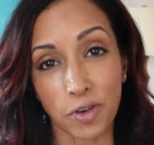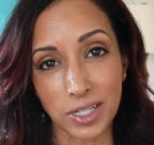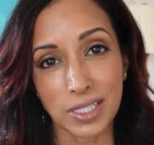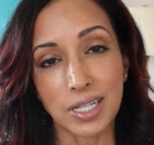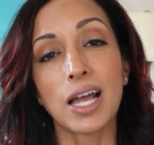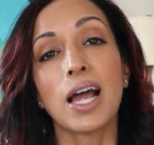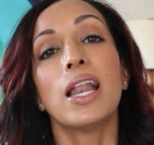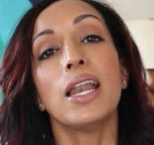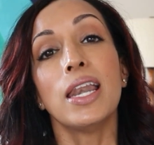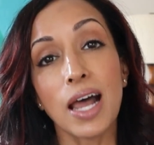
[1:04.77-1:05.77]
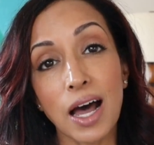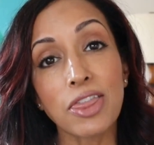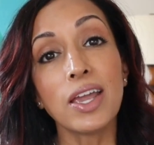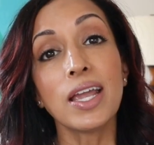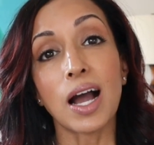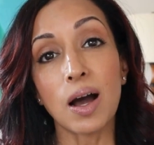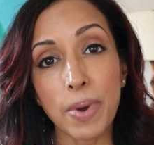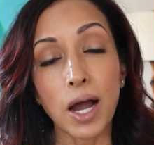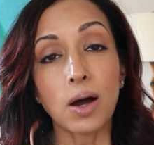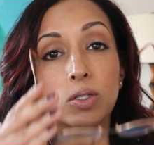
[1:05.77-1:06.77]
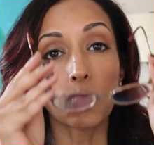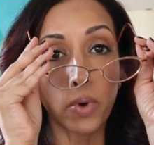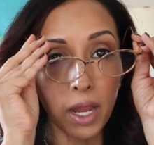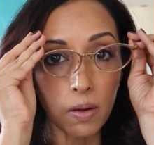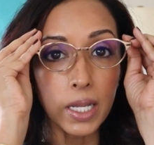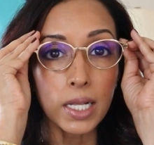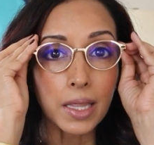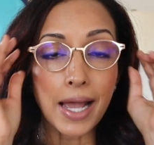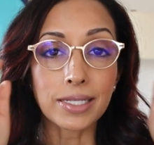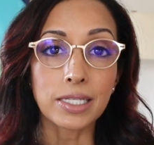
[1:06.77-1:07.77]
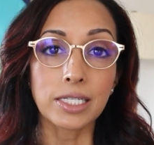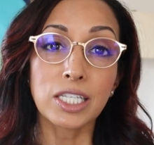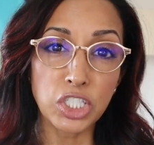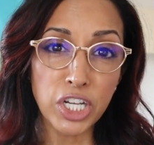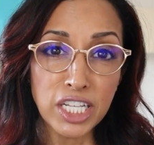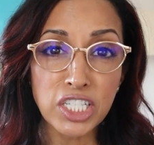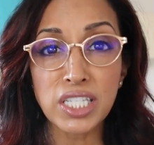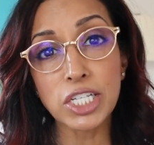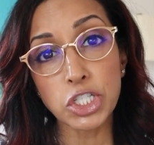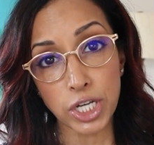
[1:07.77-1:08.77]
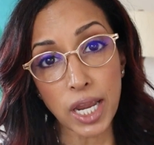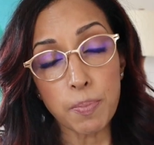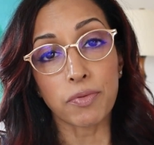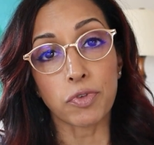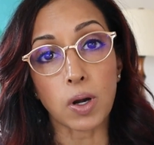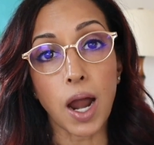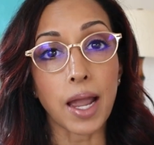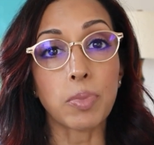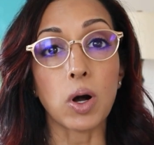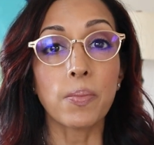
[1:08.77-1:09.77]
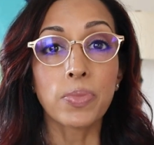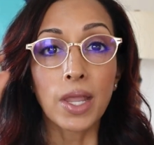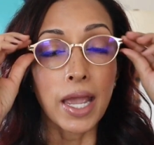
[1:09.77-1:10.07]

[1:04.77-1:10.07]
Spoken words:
first, nothing about wearing glasses changes the shape of your eyeball.